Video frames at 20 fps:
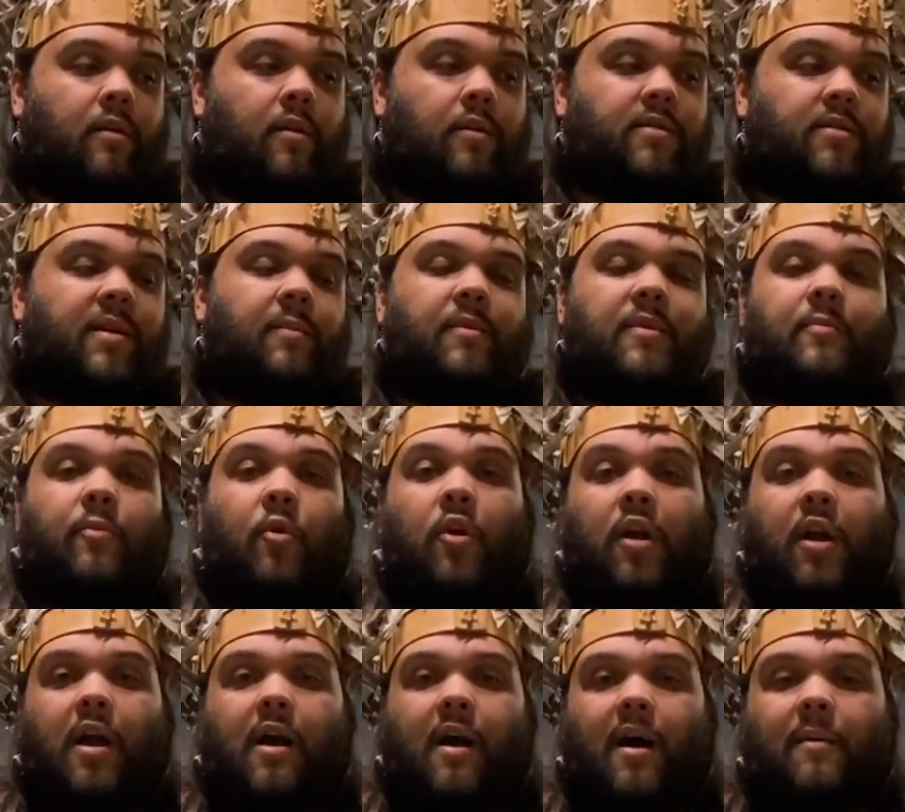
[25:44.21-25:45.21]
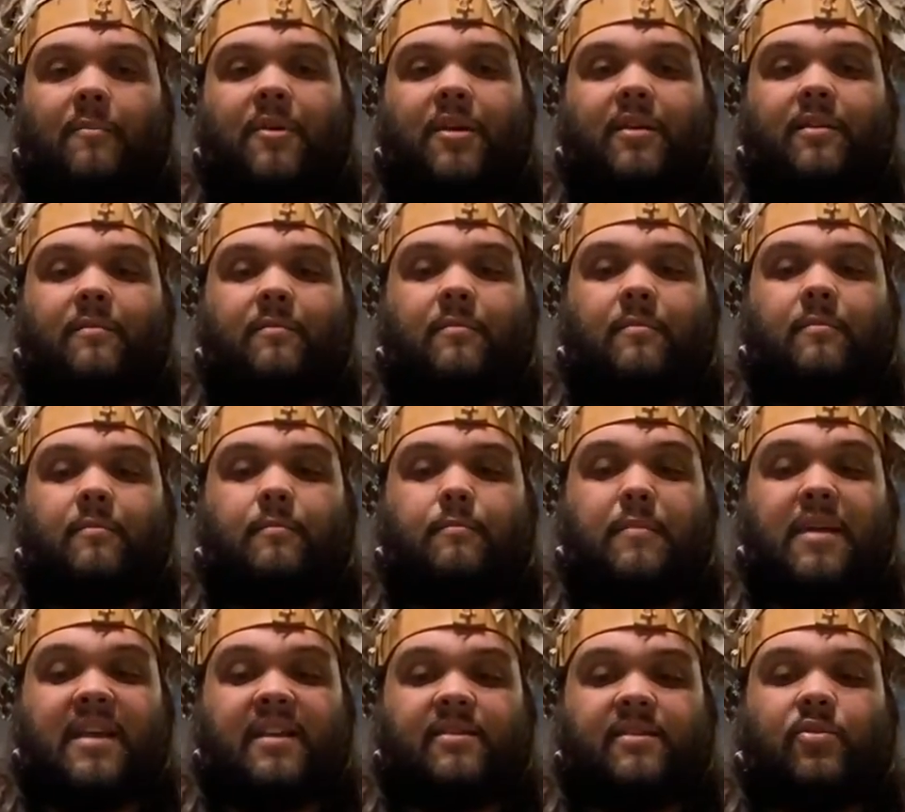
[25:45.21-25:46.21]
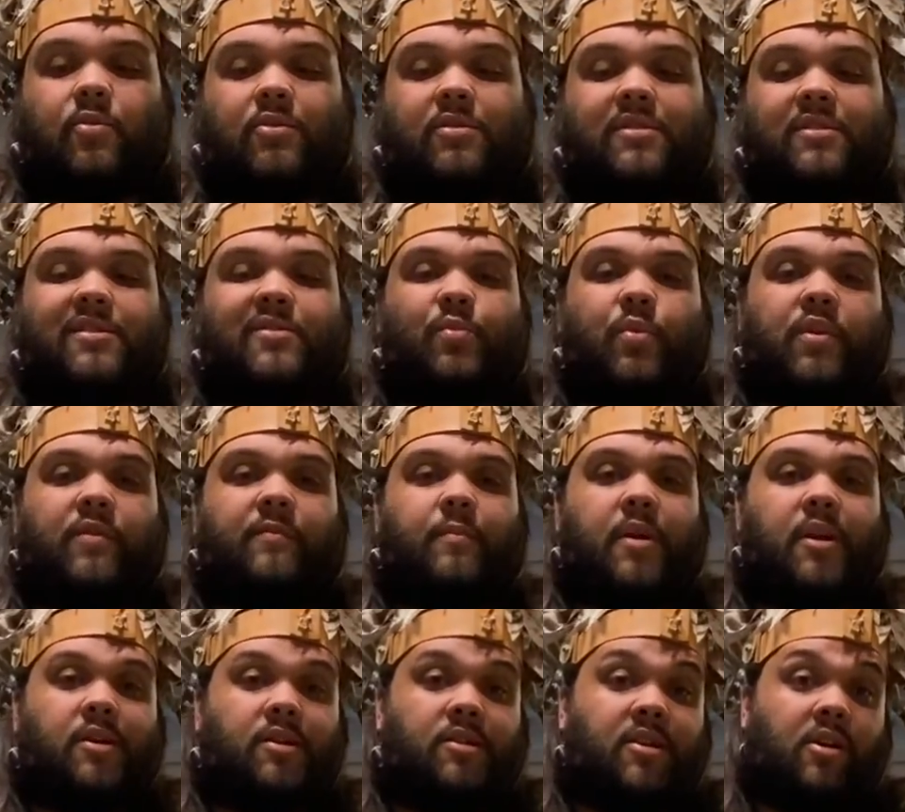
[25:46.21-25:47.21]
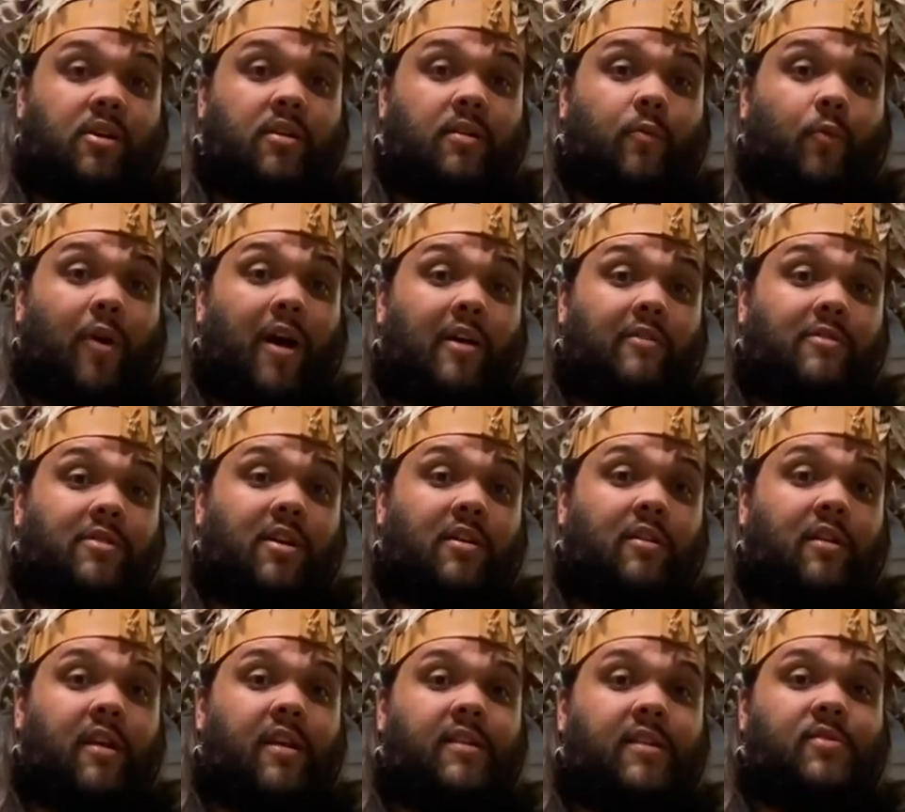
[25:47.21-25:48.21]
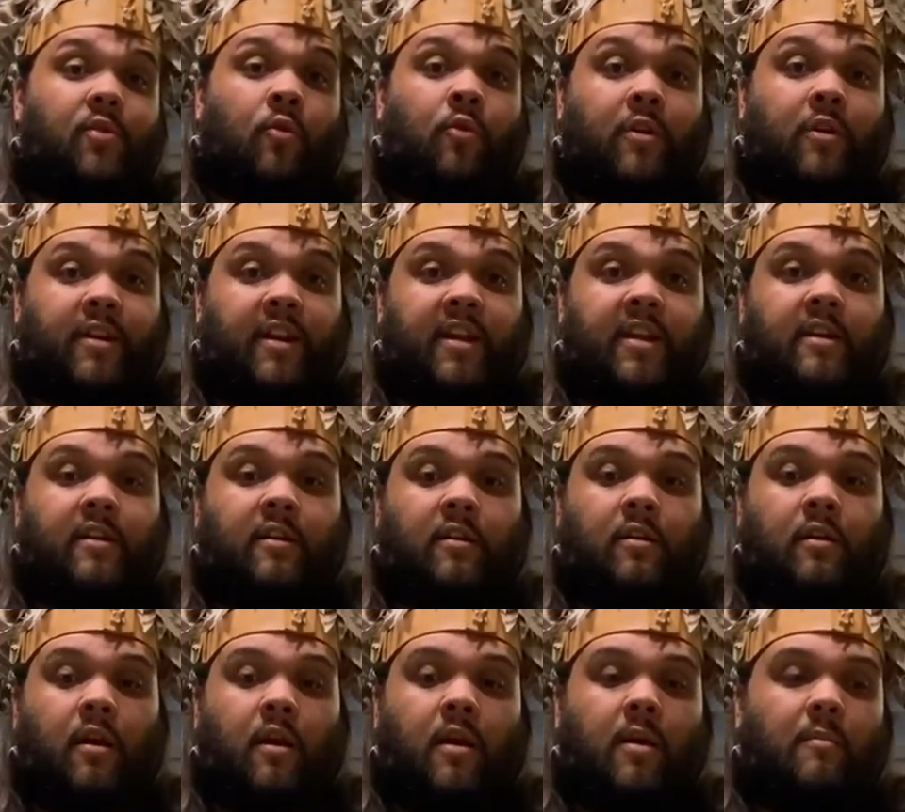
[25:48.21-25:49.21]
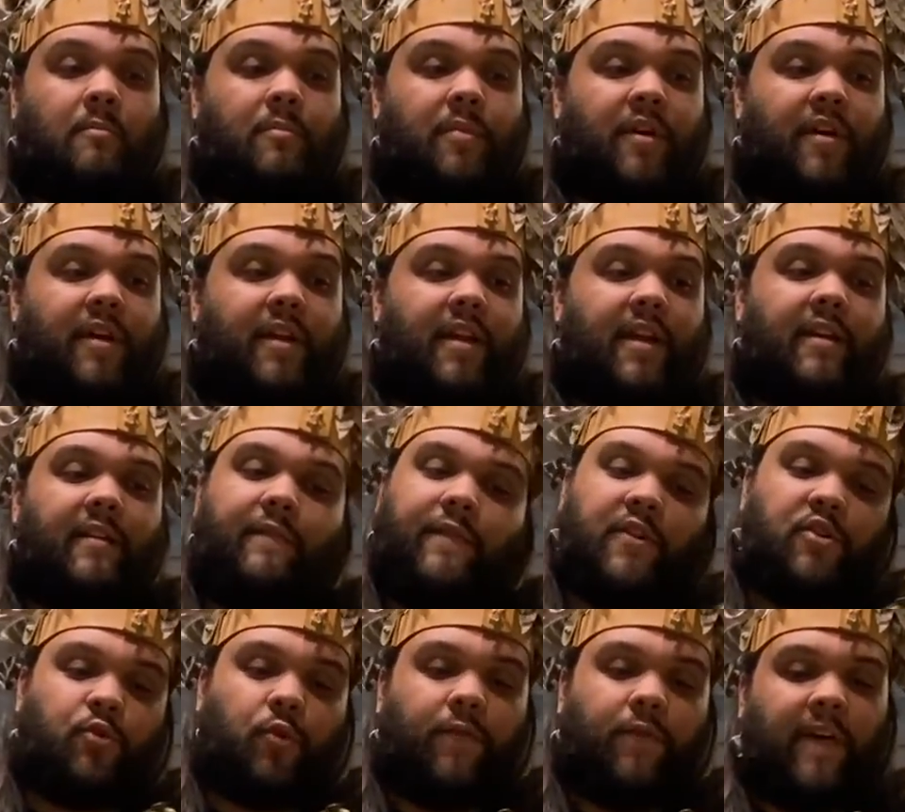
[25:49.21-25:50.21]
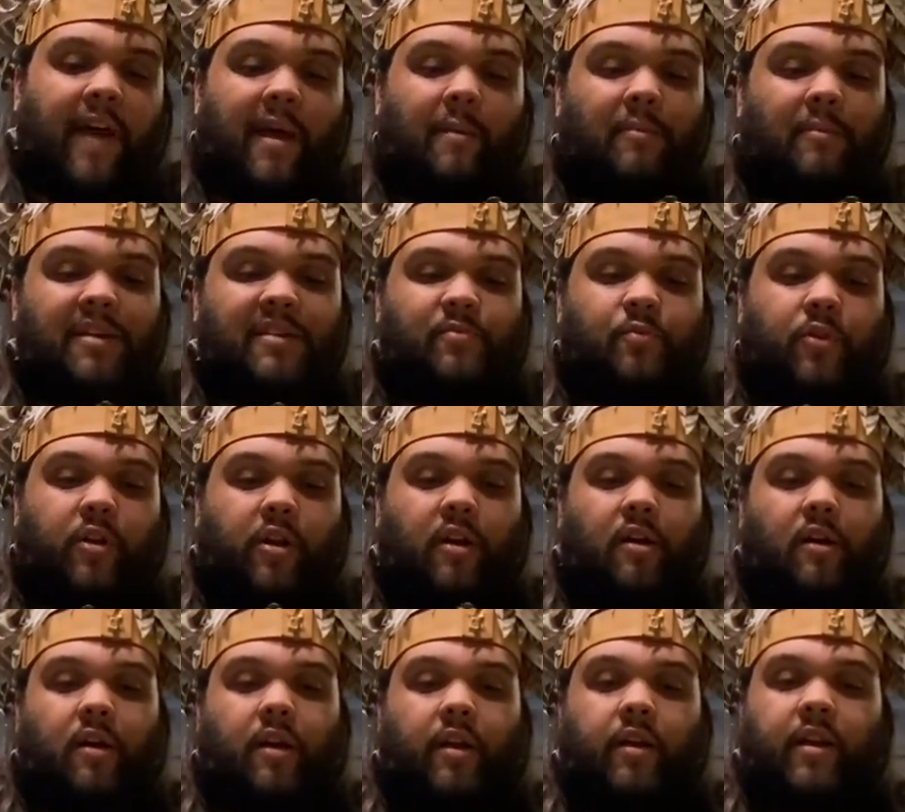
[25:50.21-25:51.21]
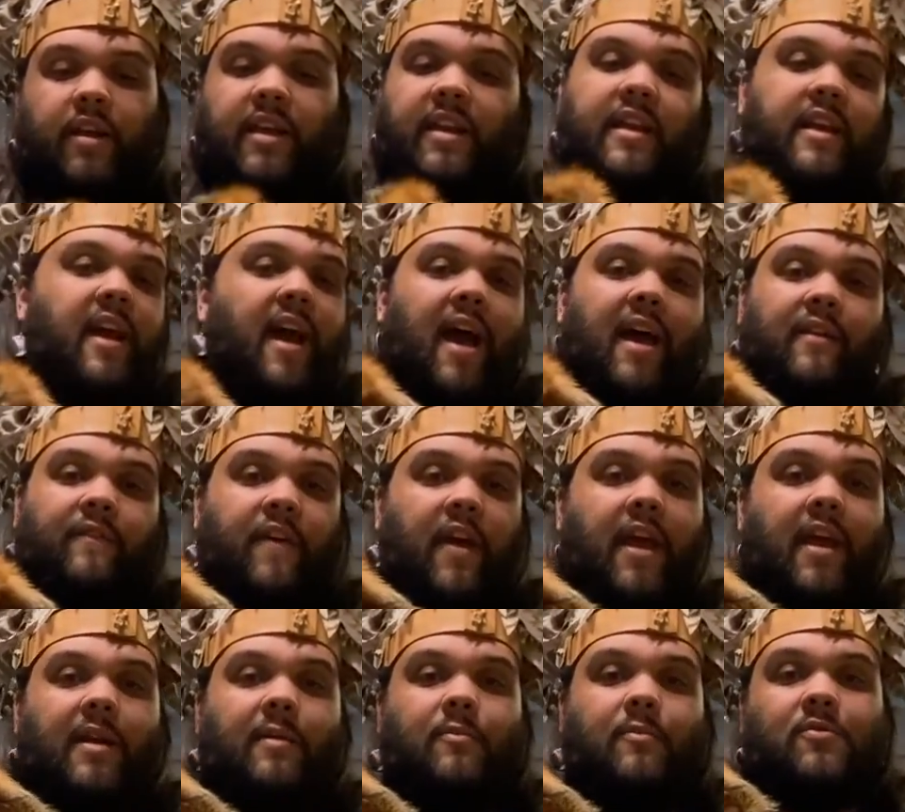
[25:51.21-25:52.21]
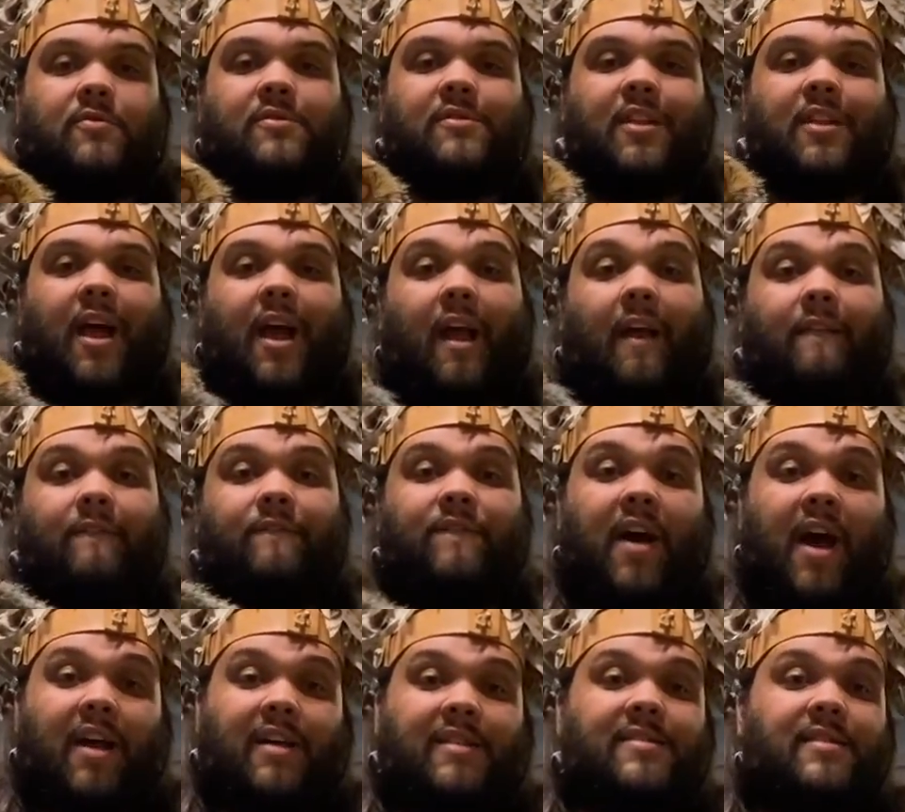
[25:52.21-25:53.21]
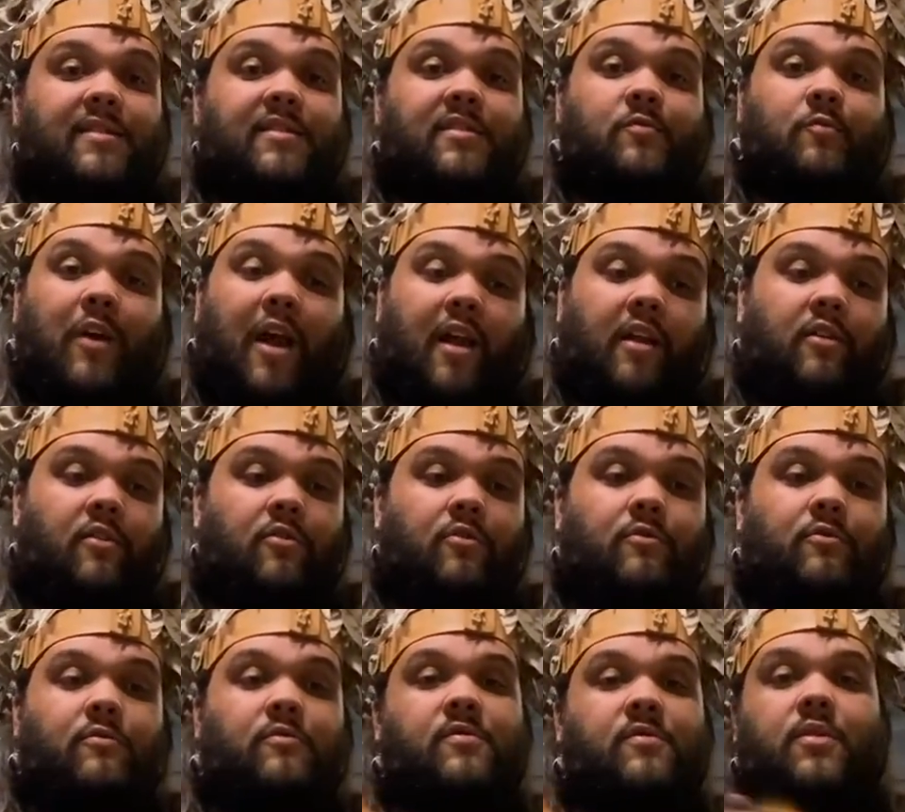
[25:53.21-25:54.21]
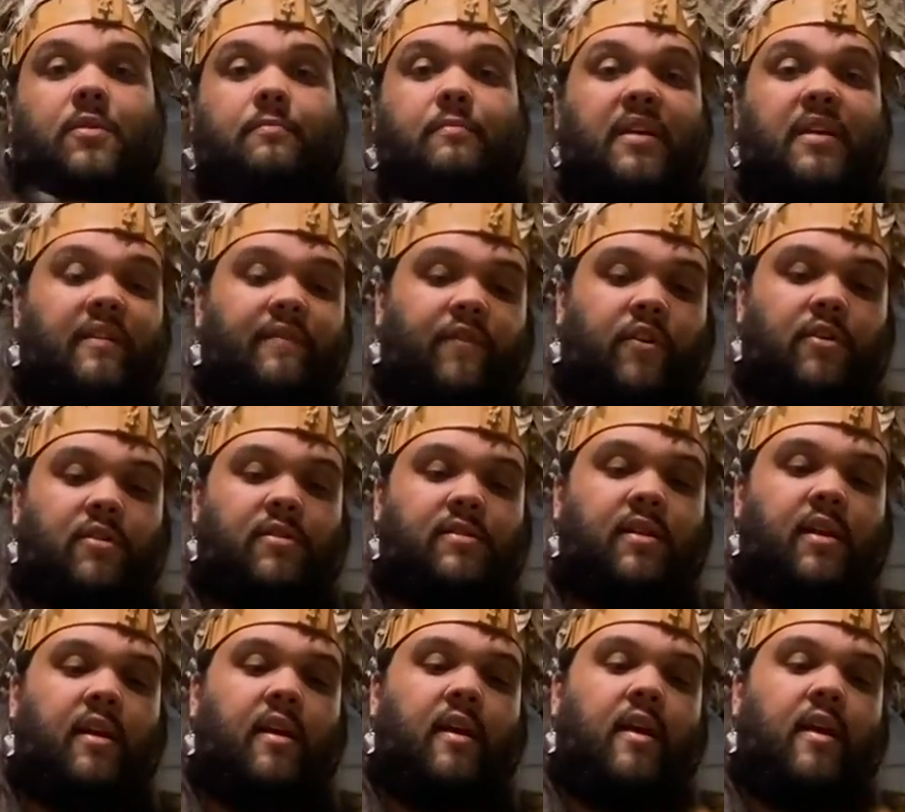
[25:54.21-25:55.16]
Some of the more common meat sources would have been wild turkeys or deer, but individual families would hunt any kind of animals like foxes, raccoons, or beavers,